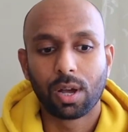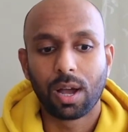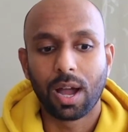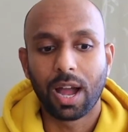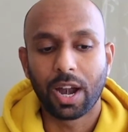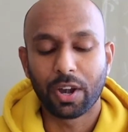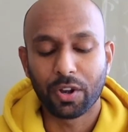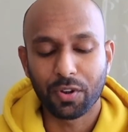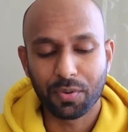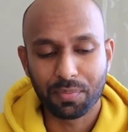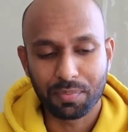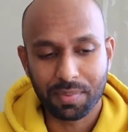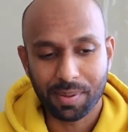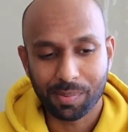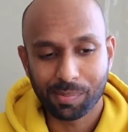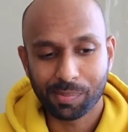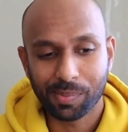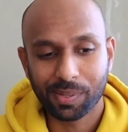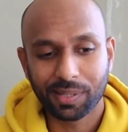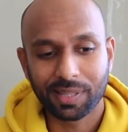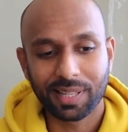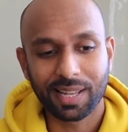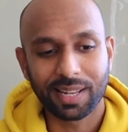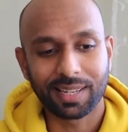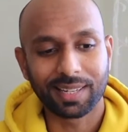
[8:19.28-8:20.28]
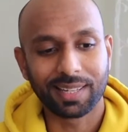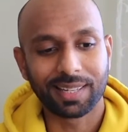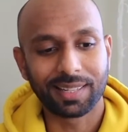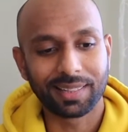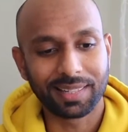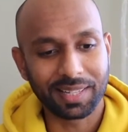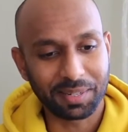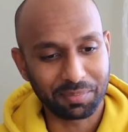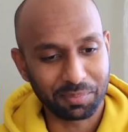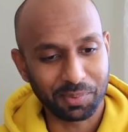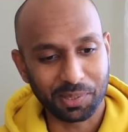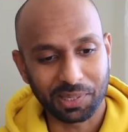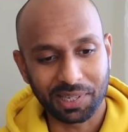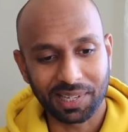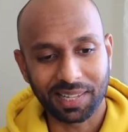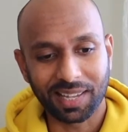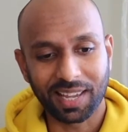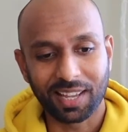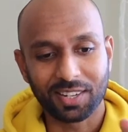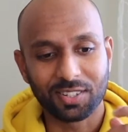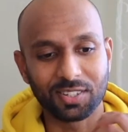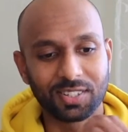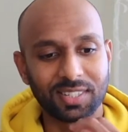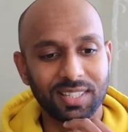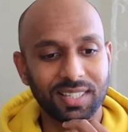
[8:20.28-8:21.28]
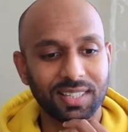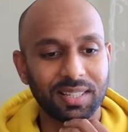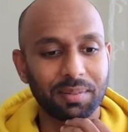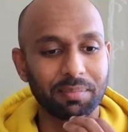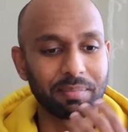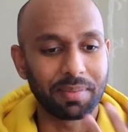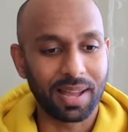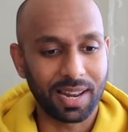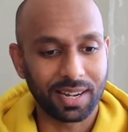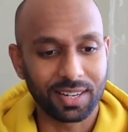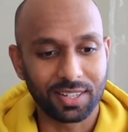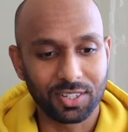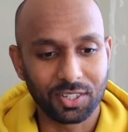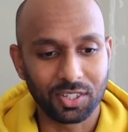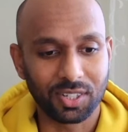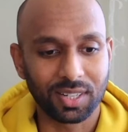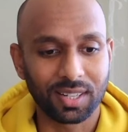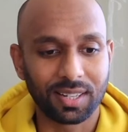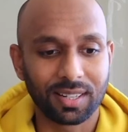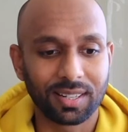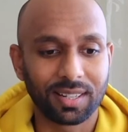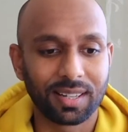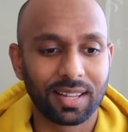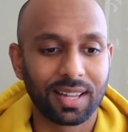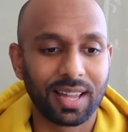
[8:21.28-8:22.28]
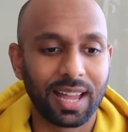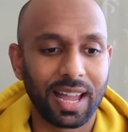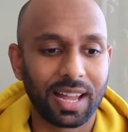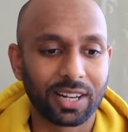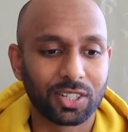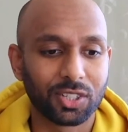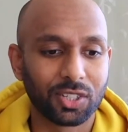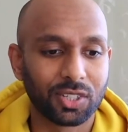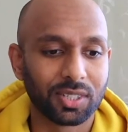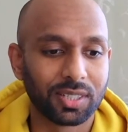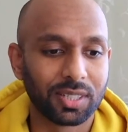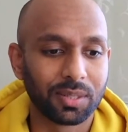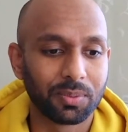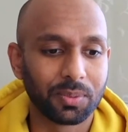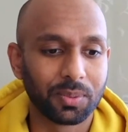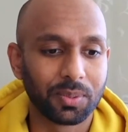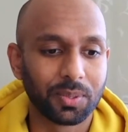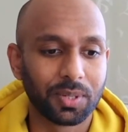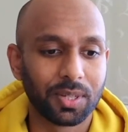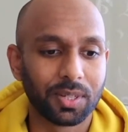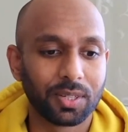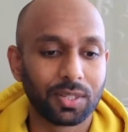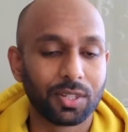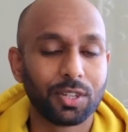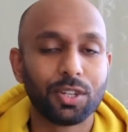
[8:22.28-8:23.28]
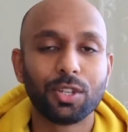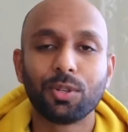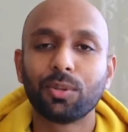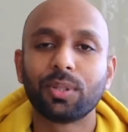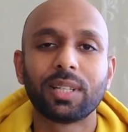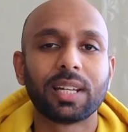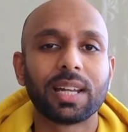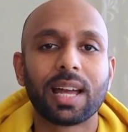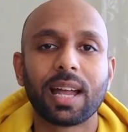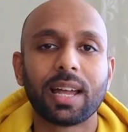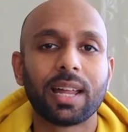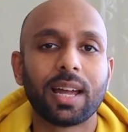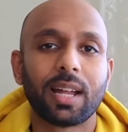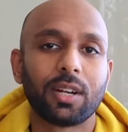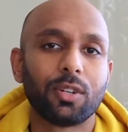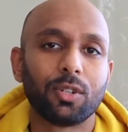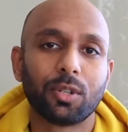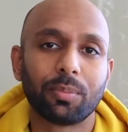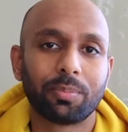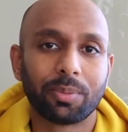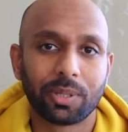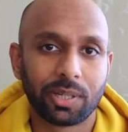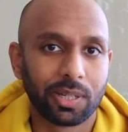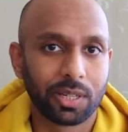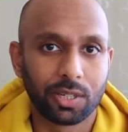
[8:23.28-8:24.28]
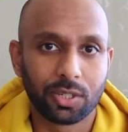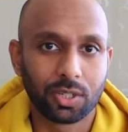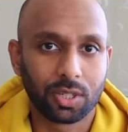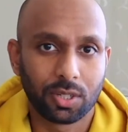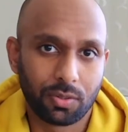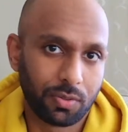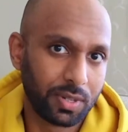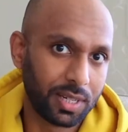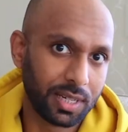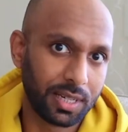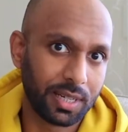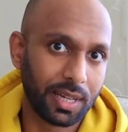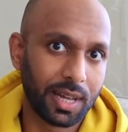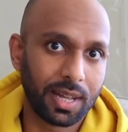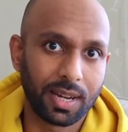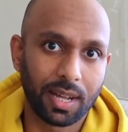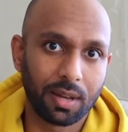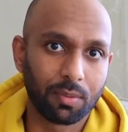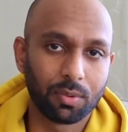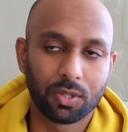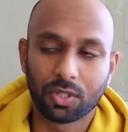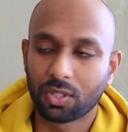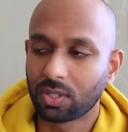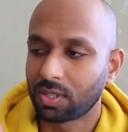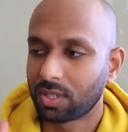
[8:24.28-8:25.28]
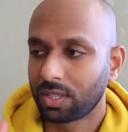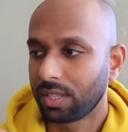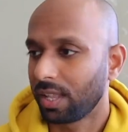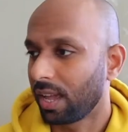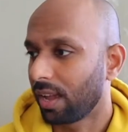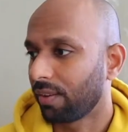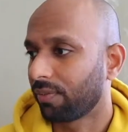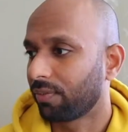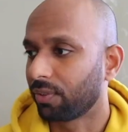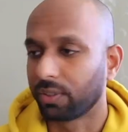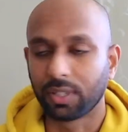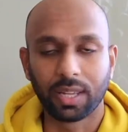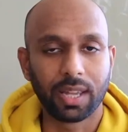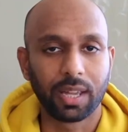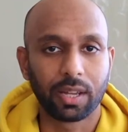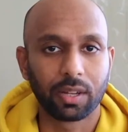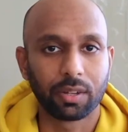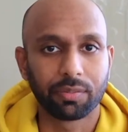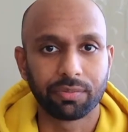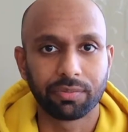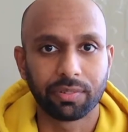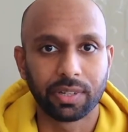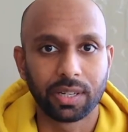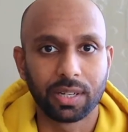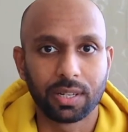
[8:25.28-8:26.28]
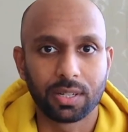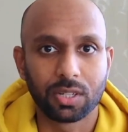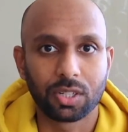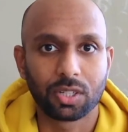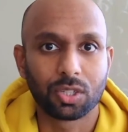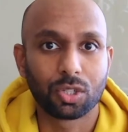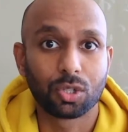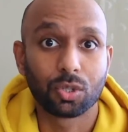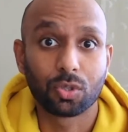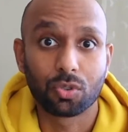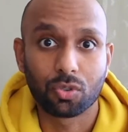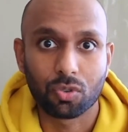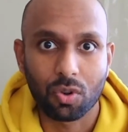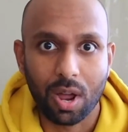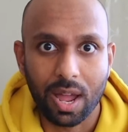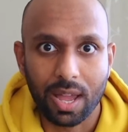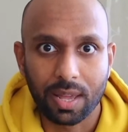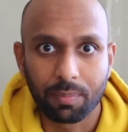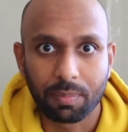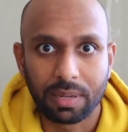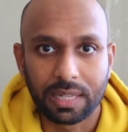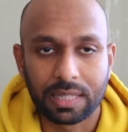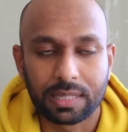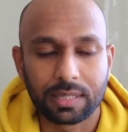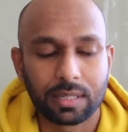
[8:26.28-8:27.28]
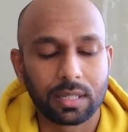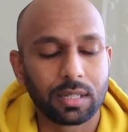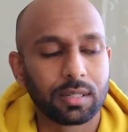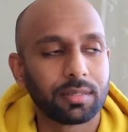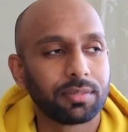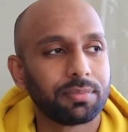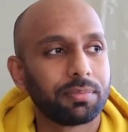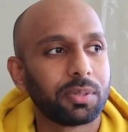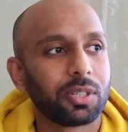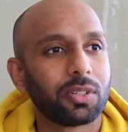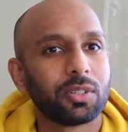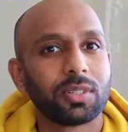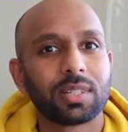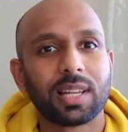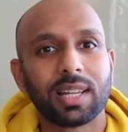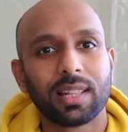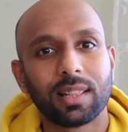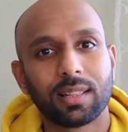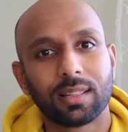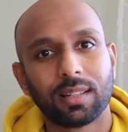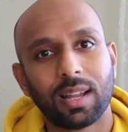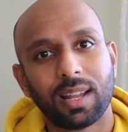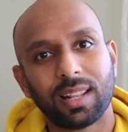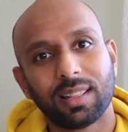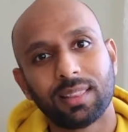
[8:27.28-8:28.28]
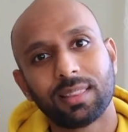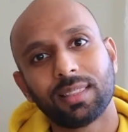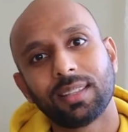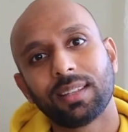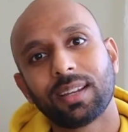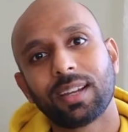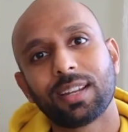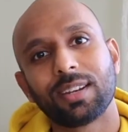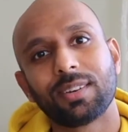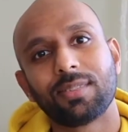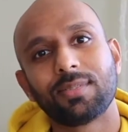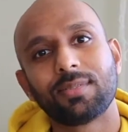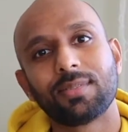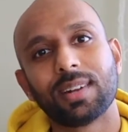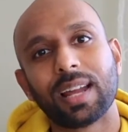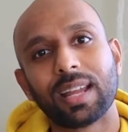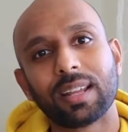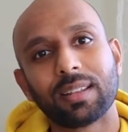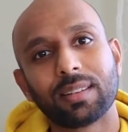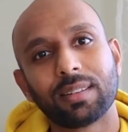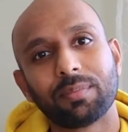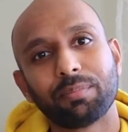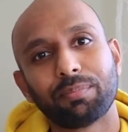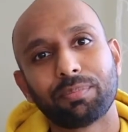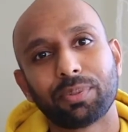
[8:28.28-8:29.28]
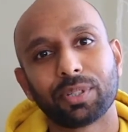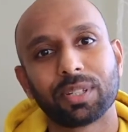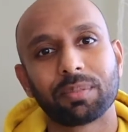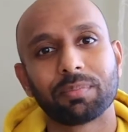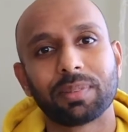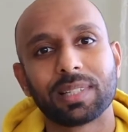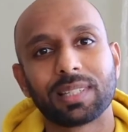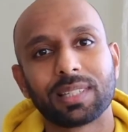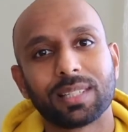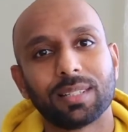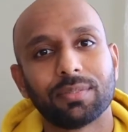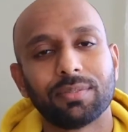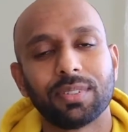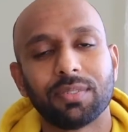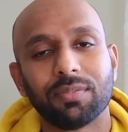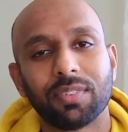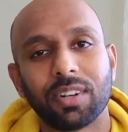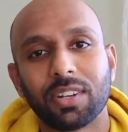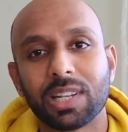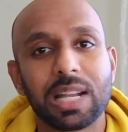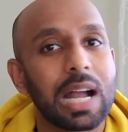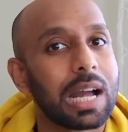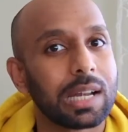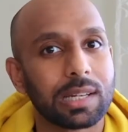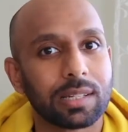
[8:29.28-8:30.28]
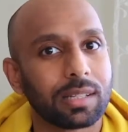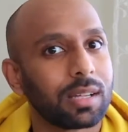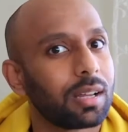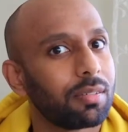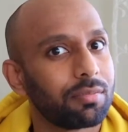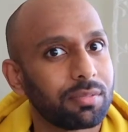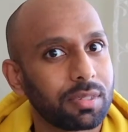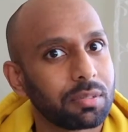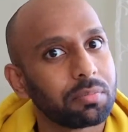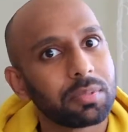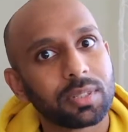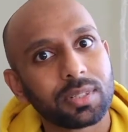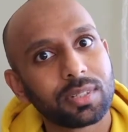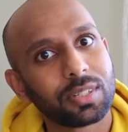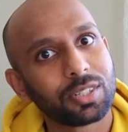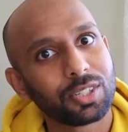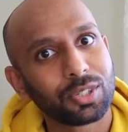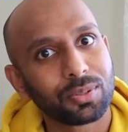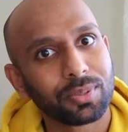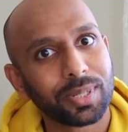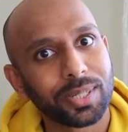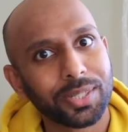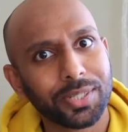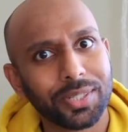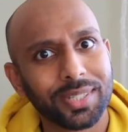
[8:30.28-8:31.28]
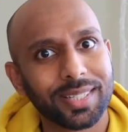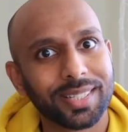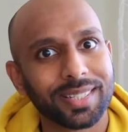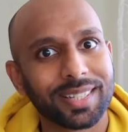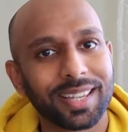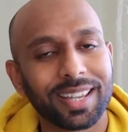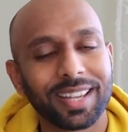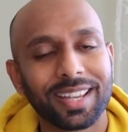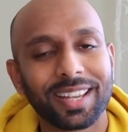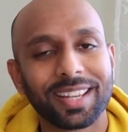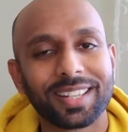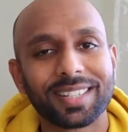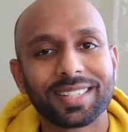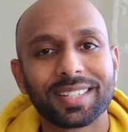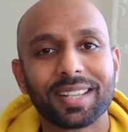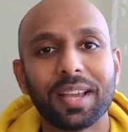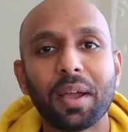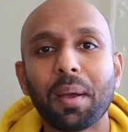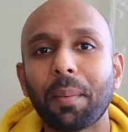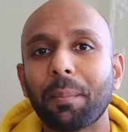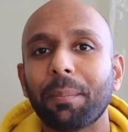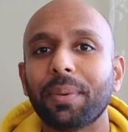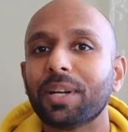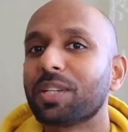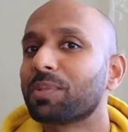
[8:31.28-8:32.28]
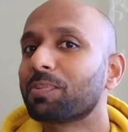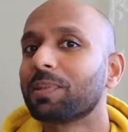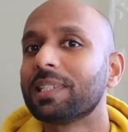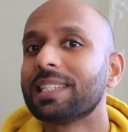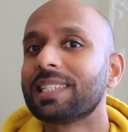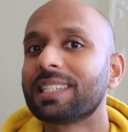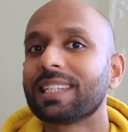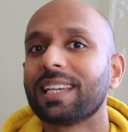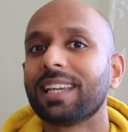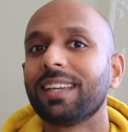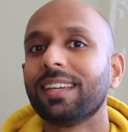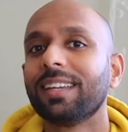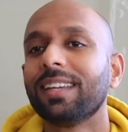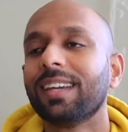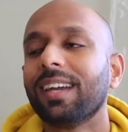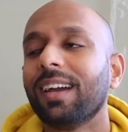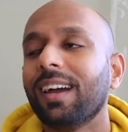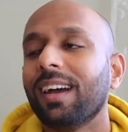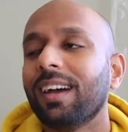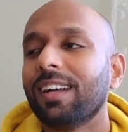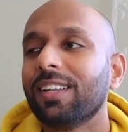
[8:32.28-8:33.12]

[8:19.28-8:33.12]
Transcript: I remember that in that modeling agency, the manager actually knew that I had no potential really, and I was just there for the heck of it, just to try myself, because I think I like putting myself in very uncomfortable situations, I guess, bachpan se.